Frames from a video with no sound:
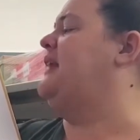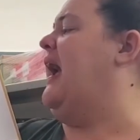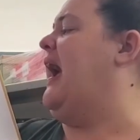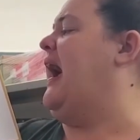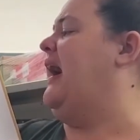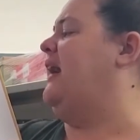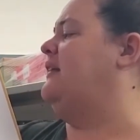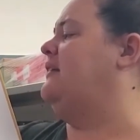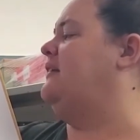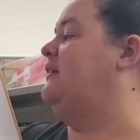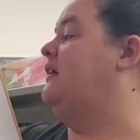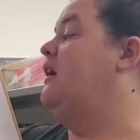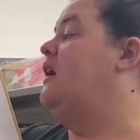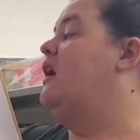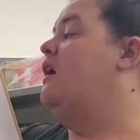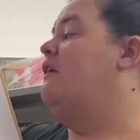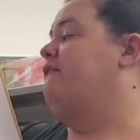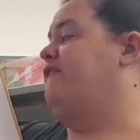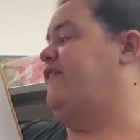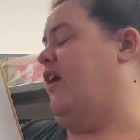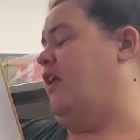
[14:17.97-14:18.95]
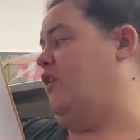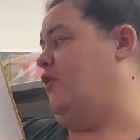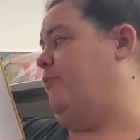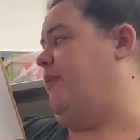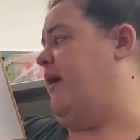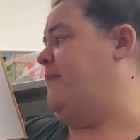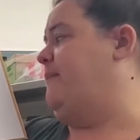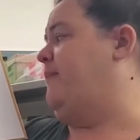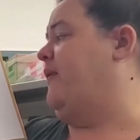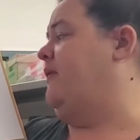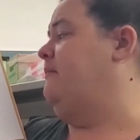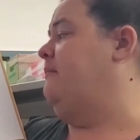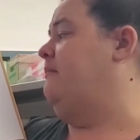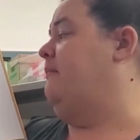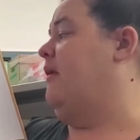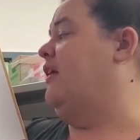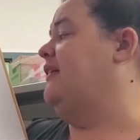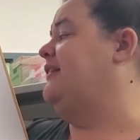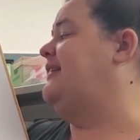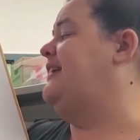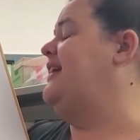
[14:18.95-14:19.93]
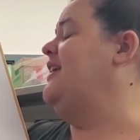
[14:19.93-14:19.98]
act, followed by
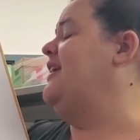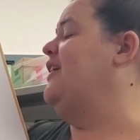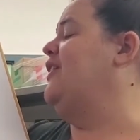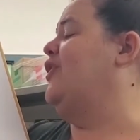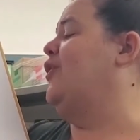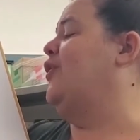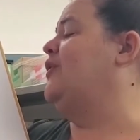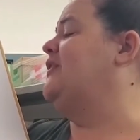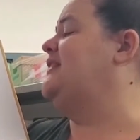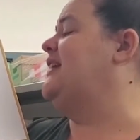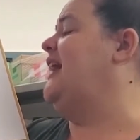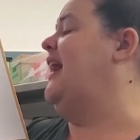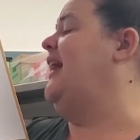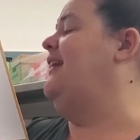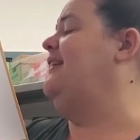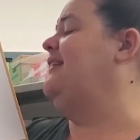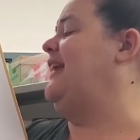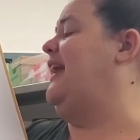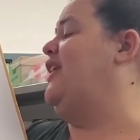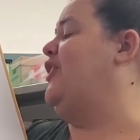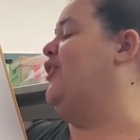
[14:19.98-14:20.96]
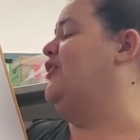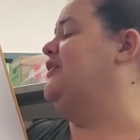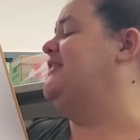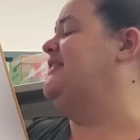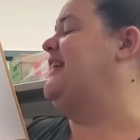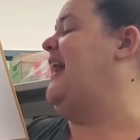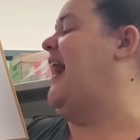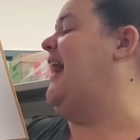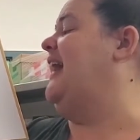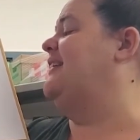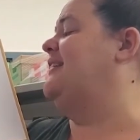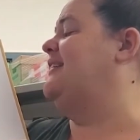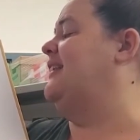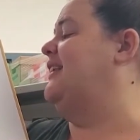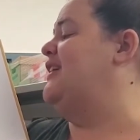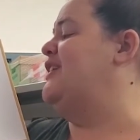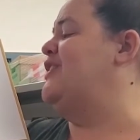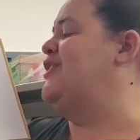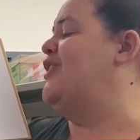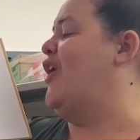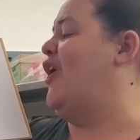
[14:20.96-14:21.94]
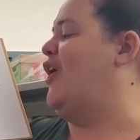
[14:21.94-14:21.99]
Martina Cortez and her
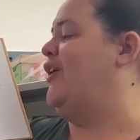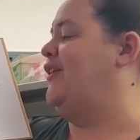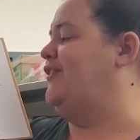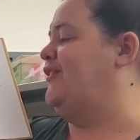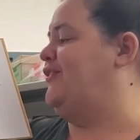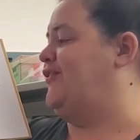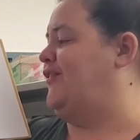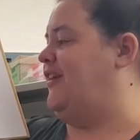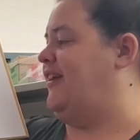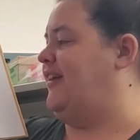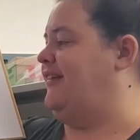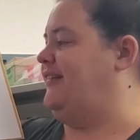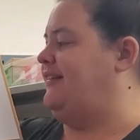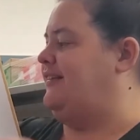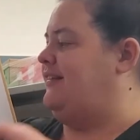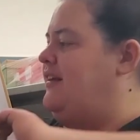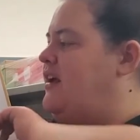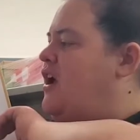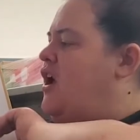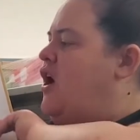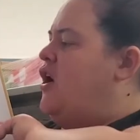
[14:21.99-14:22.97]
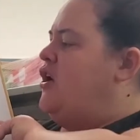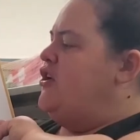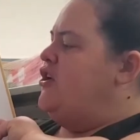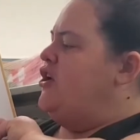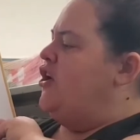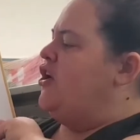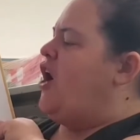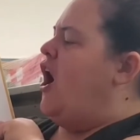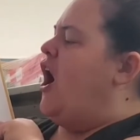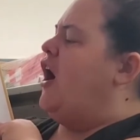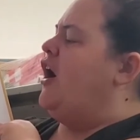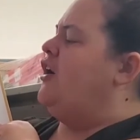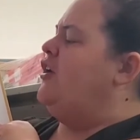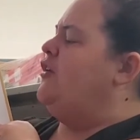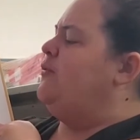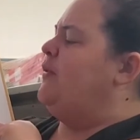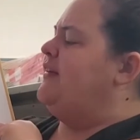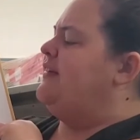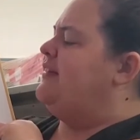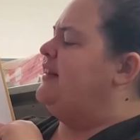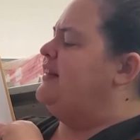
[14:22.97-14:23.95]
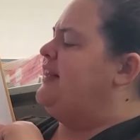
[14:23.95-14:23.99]
dazzling card tricks. Your card
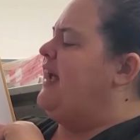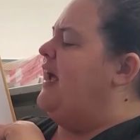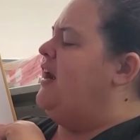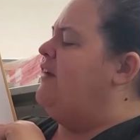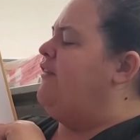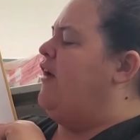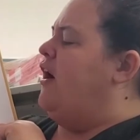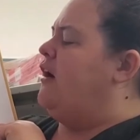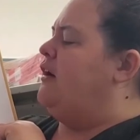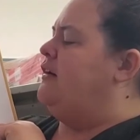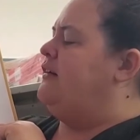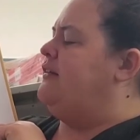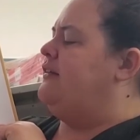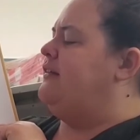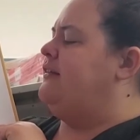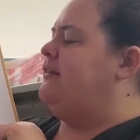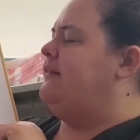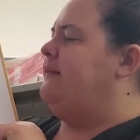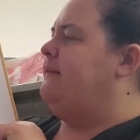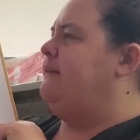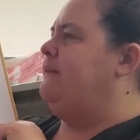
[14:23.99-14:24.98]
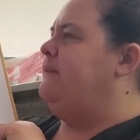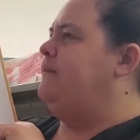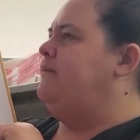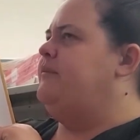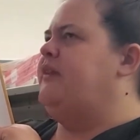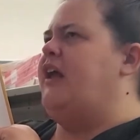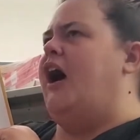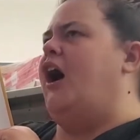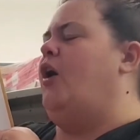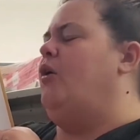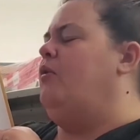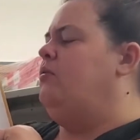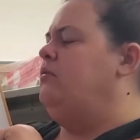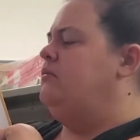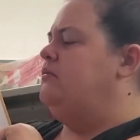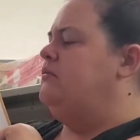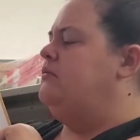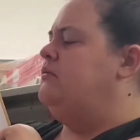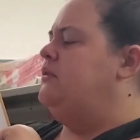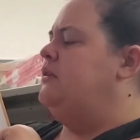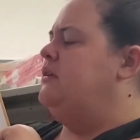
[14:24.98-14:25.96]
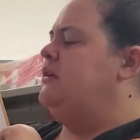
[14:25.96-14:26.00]
was the 10 of hearts. No?
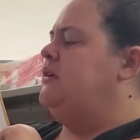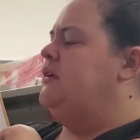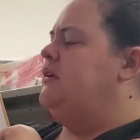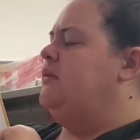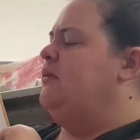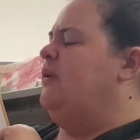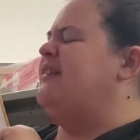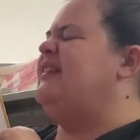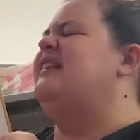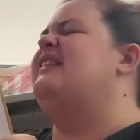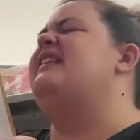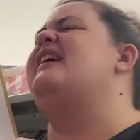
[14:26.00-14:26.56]
Was it